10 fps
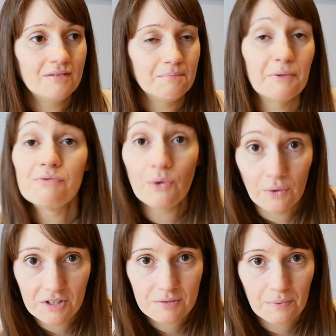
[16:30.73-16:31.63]
before
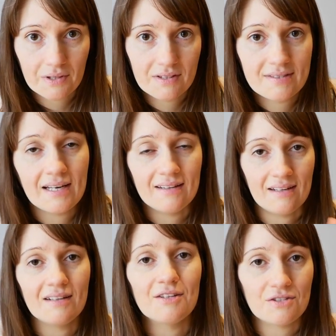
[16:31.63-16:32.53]
the sprints, and then
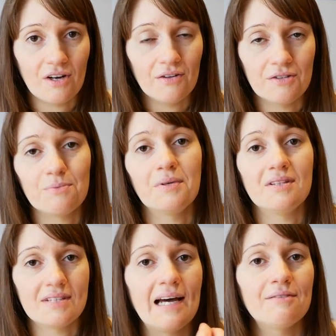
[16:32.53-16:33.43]
at the start of the
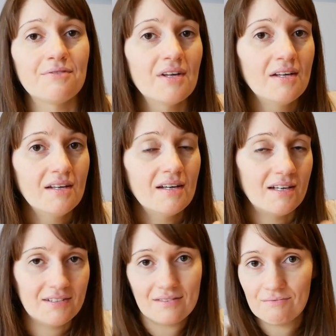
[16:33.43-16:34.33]
sprints have a